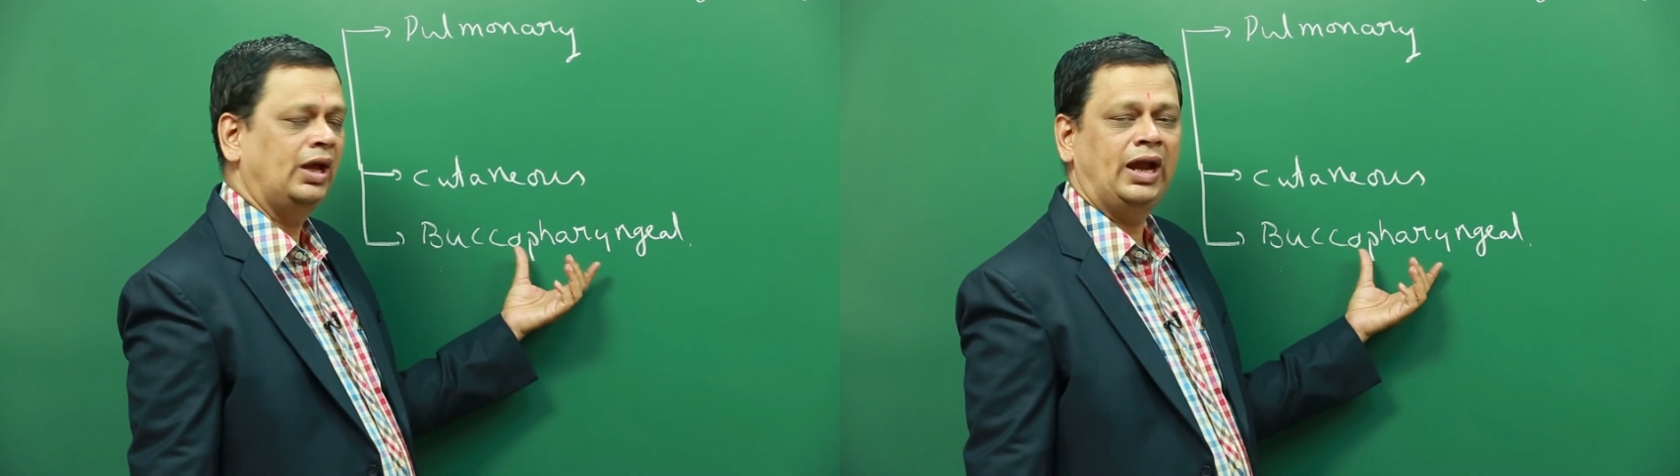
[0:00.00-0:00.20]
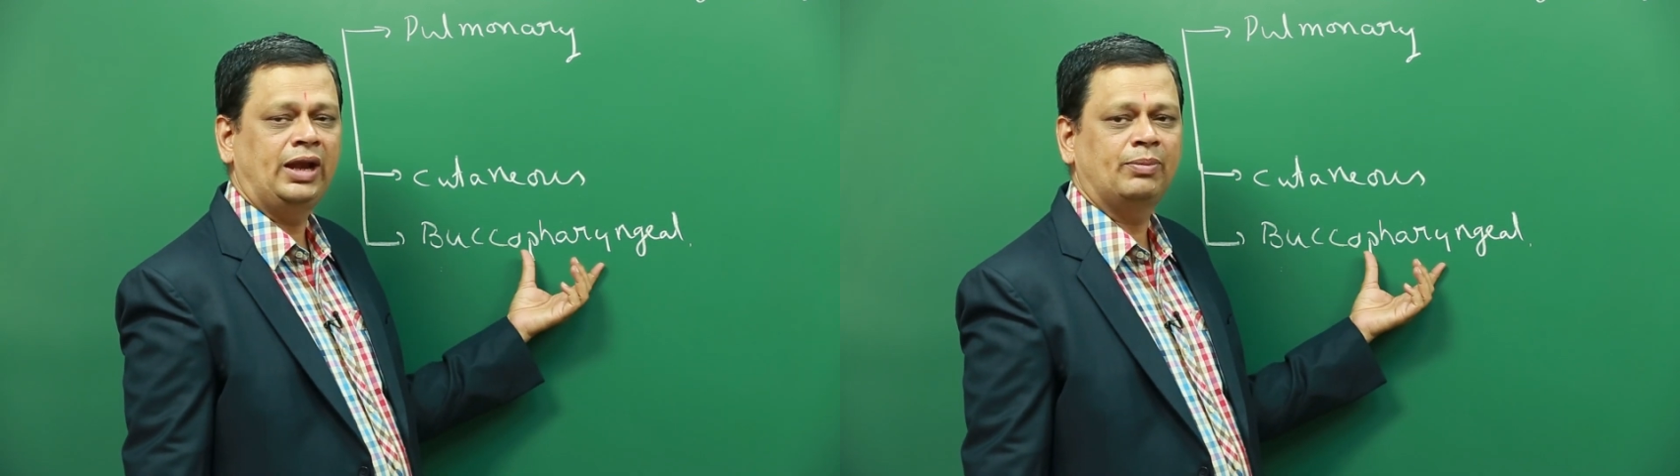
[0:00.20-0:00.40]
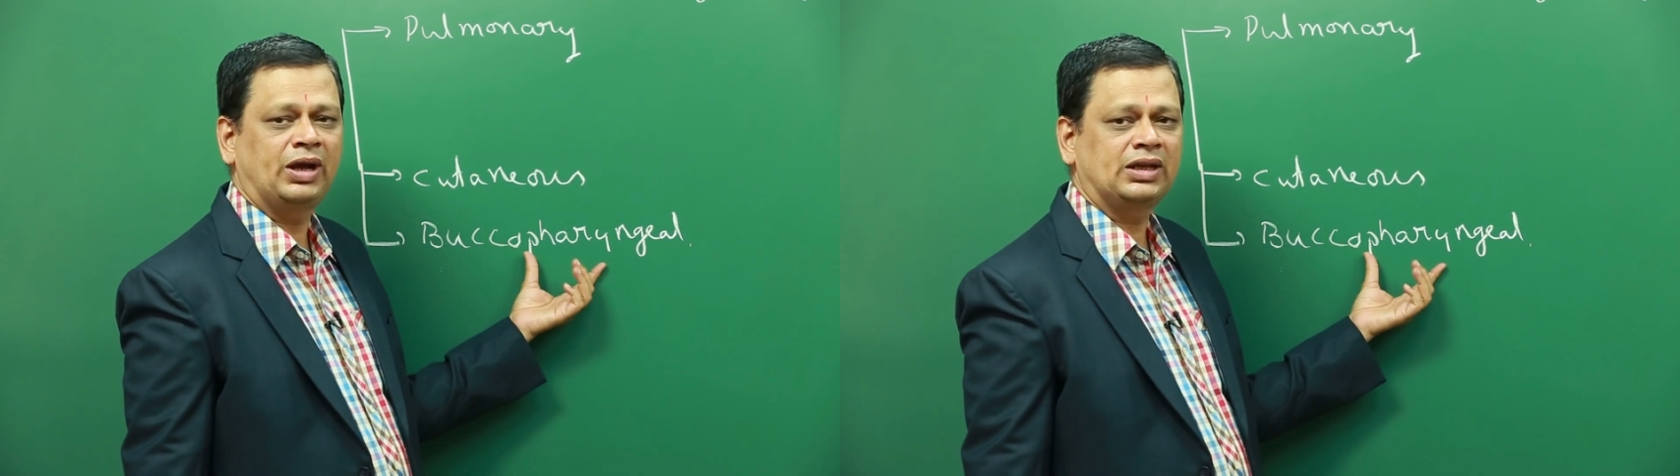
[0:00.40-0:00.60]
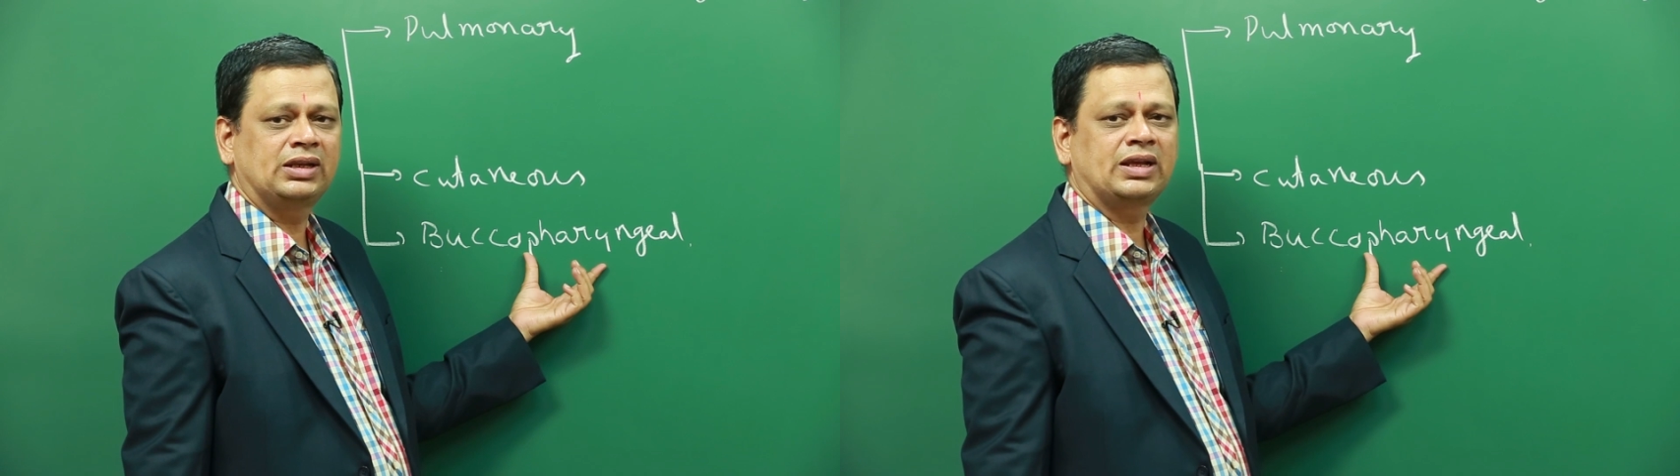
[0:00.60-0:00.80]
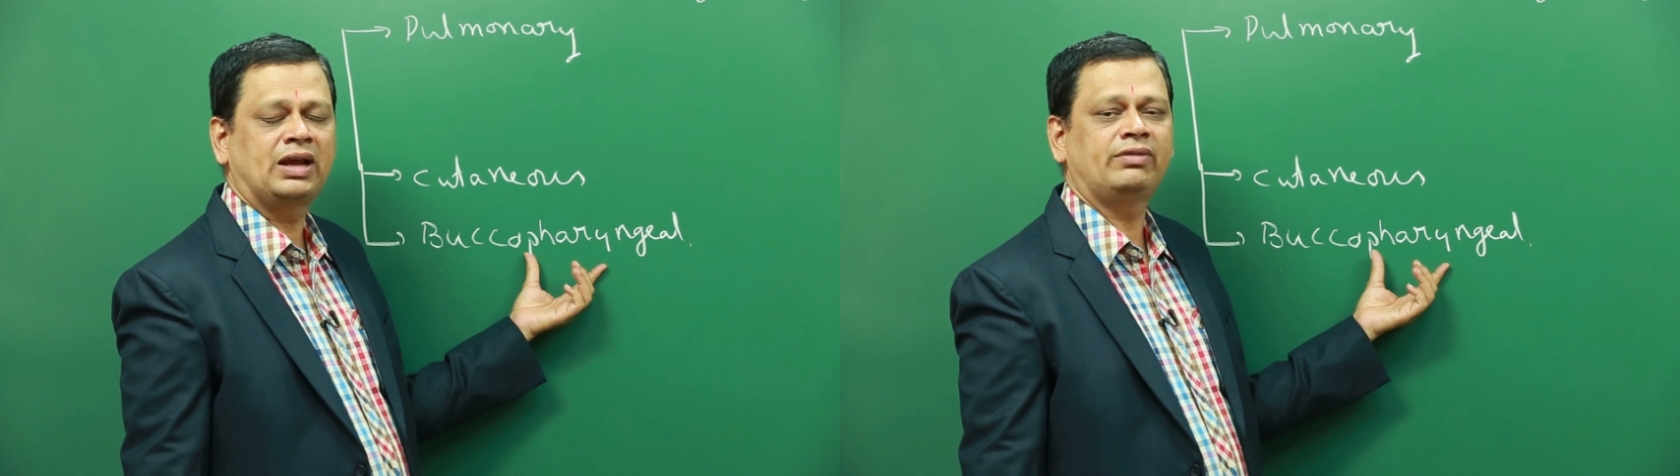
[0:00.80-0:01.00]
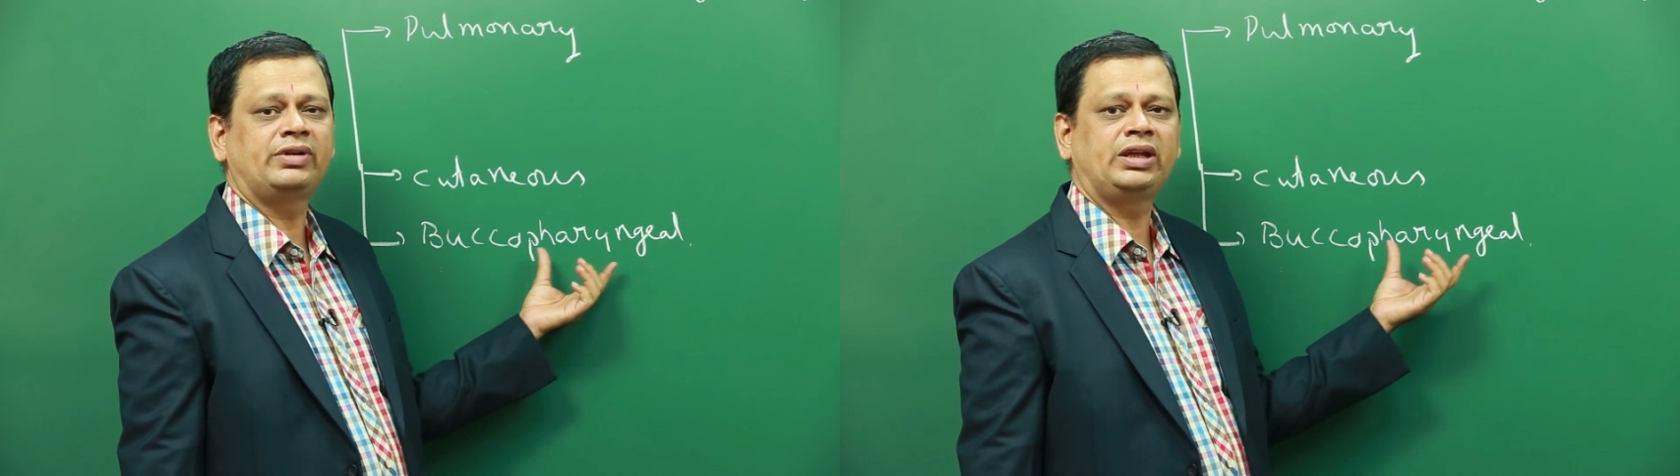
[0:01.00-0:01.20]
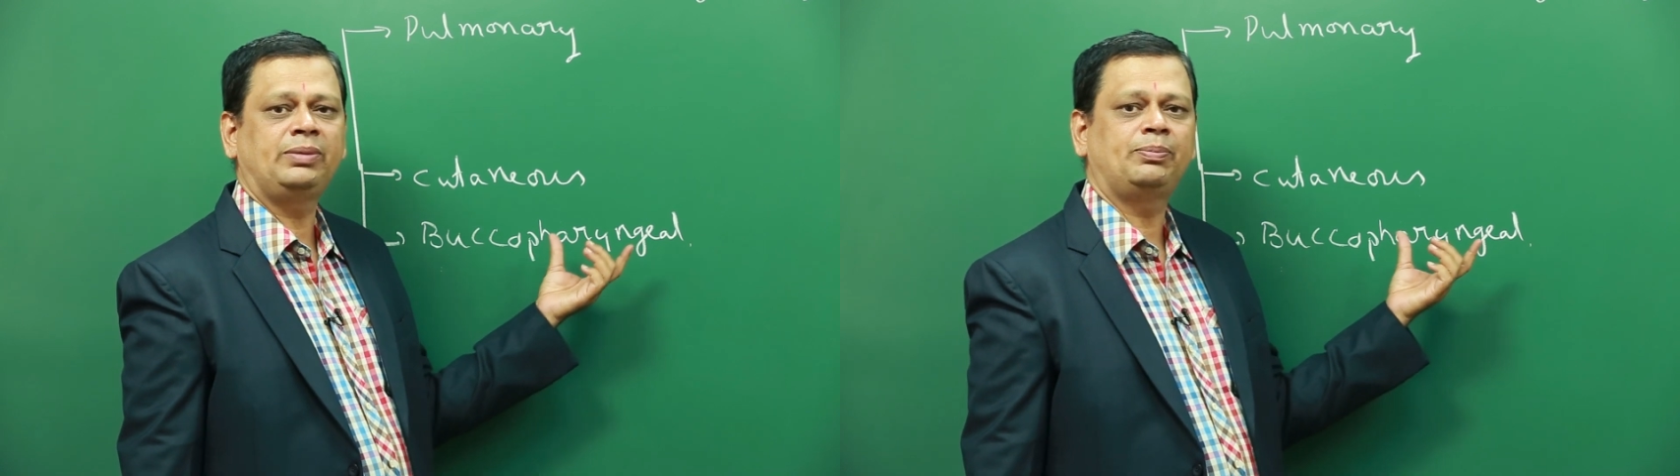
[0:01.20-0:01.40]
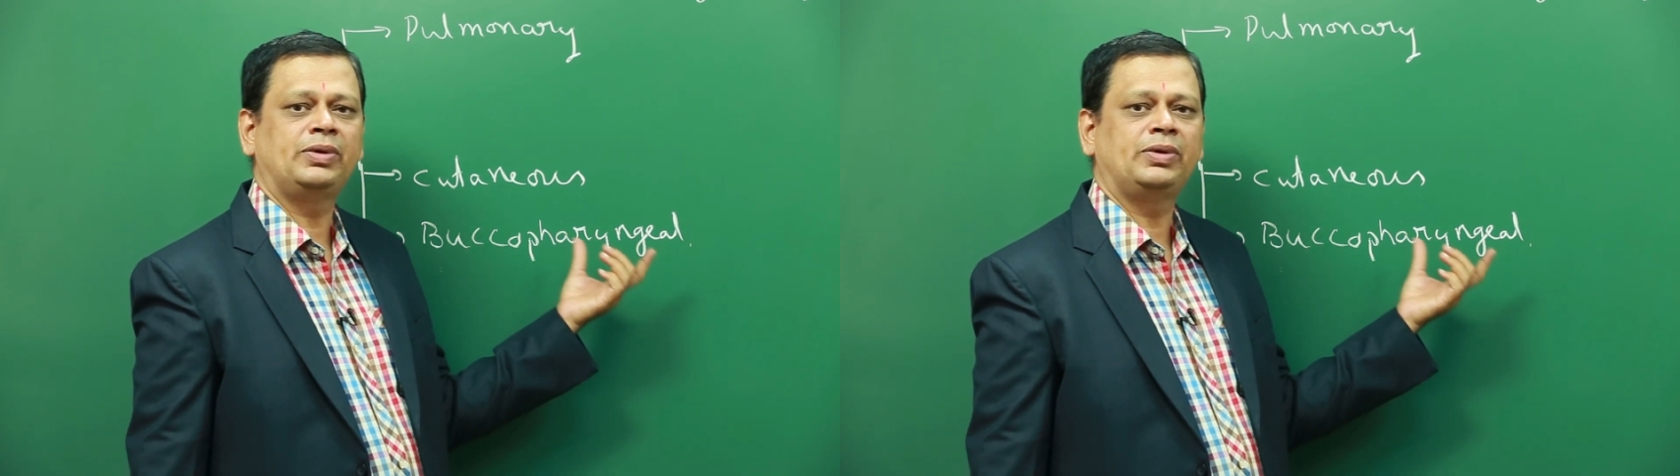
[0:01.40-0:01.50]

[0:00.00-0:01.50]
and buccal cavity